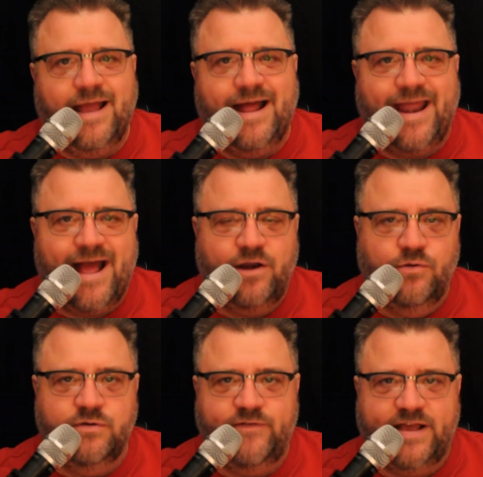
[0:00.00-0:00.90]
and how
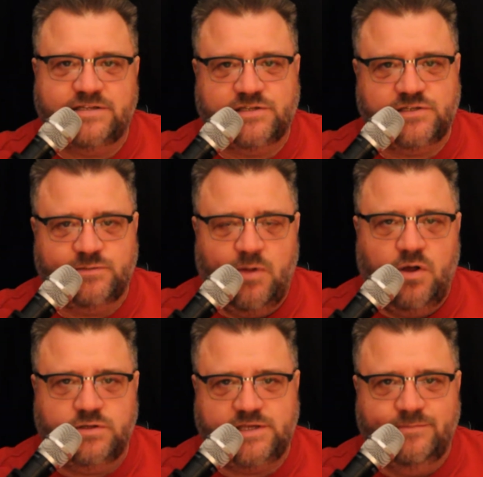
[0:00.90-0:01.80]
to invest
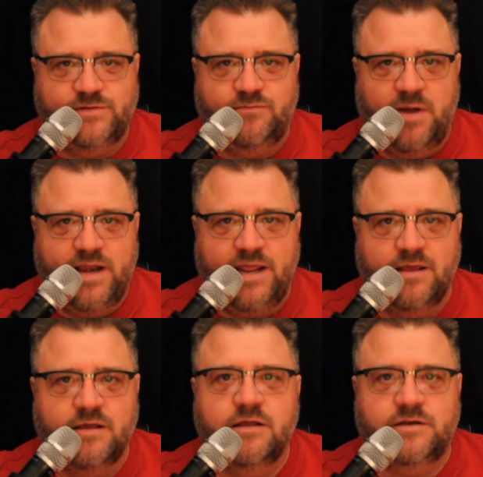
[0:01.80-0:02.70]
small sums of
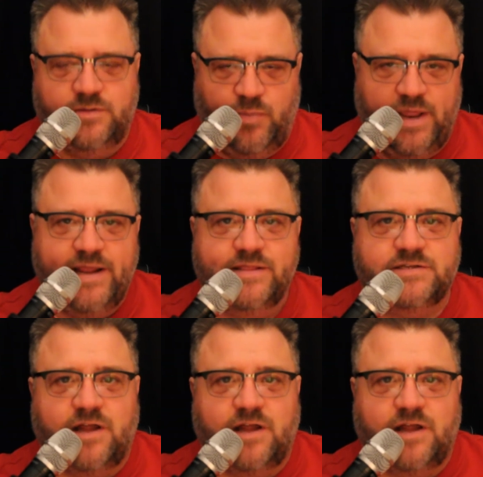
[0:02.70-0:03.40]
money to play in the